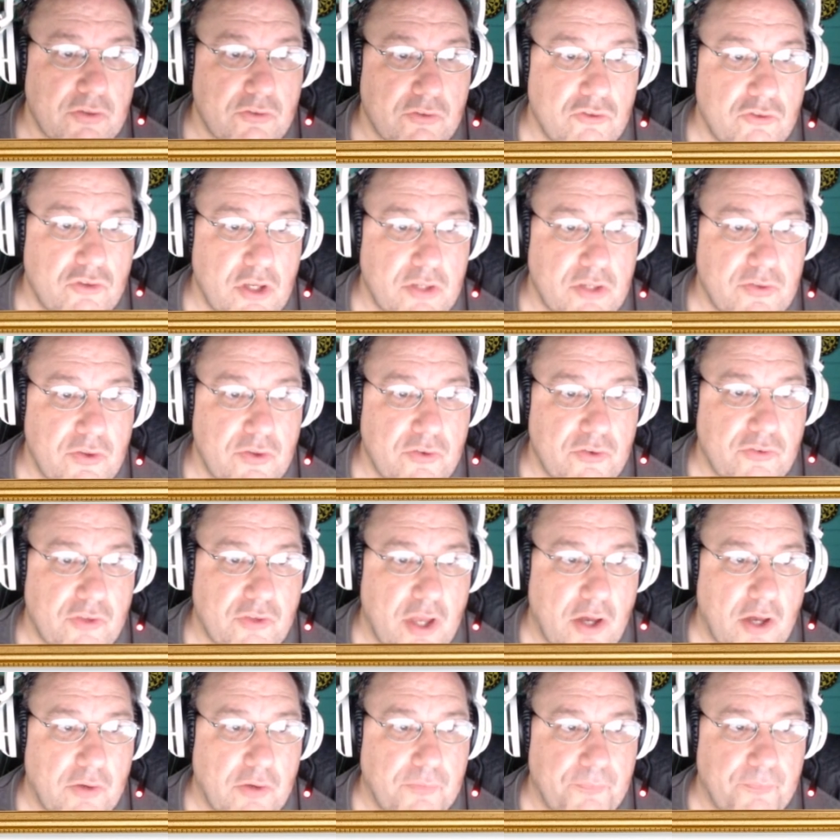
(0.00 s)
check this
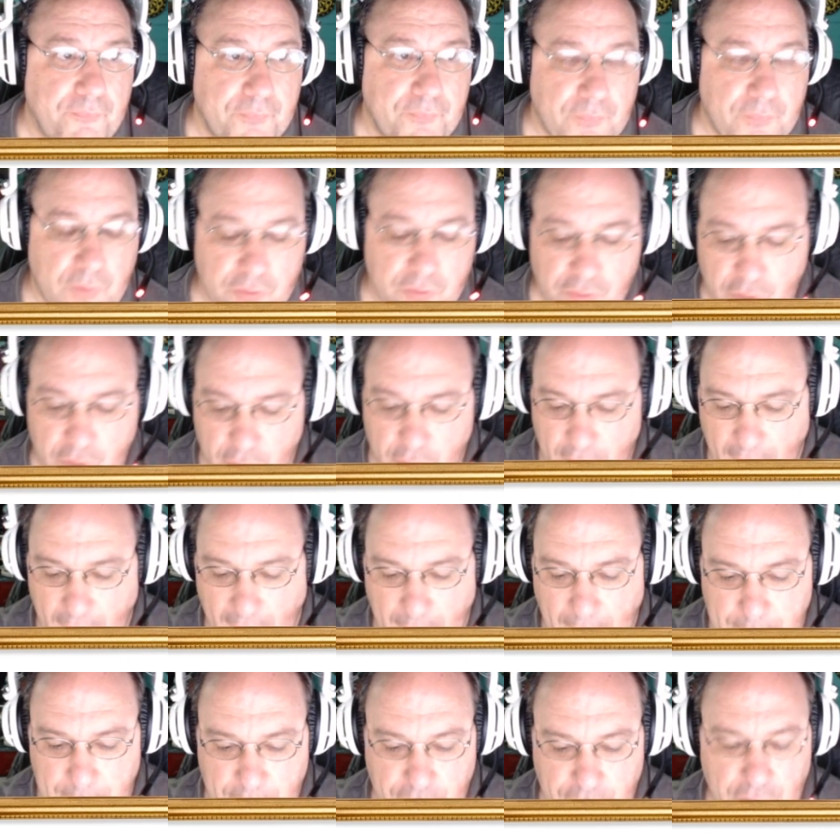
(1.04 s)
out. Let's go to
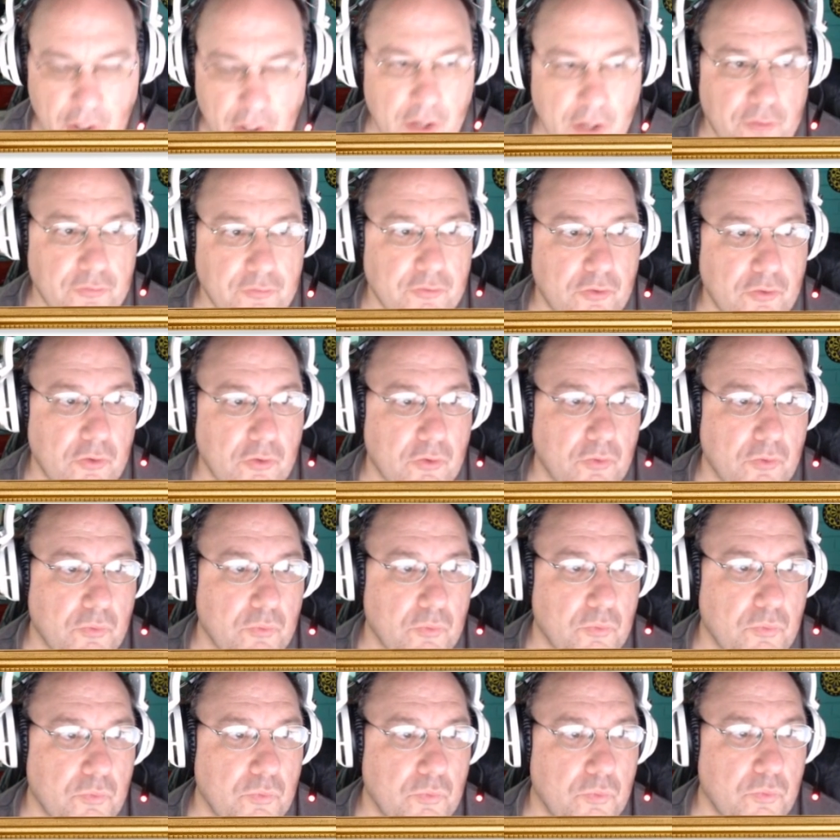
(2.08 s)
Amazon for
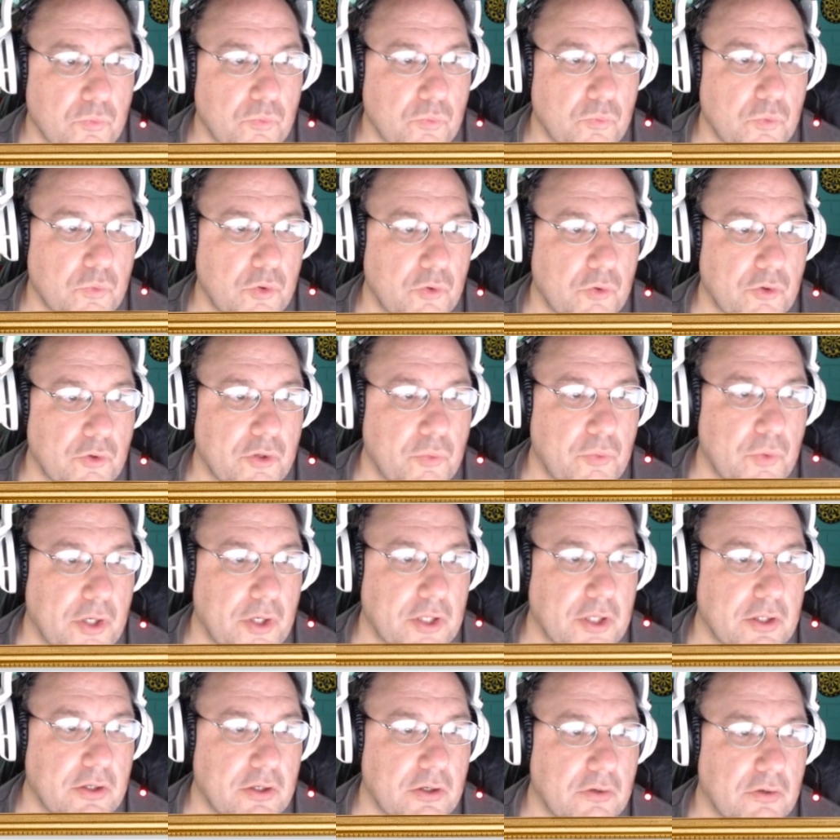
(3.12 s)
real
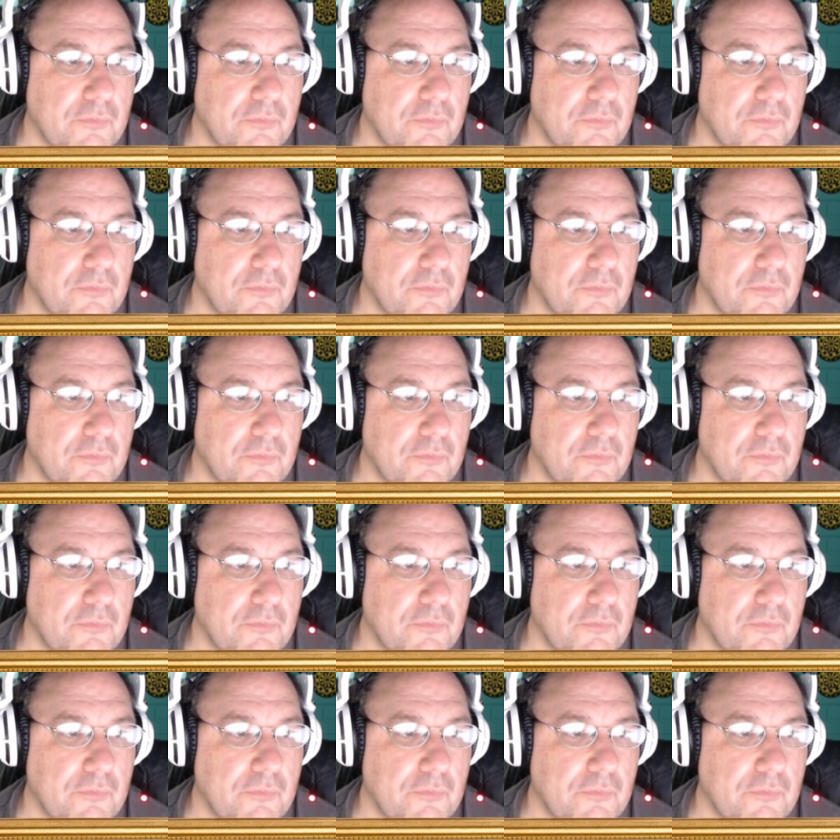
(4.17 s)
quick.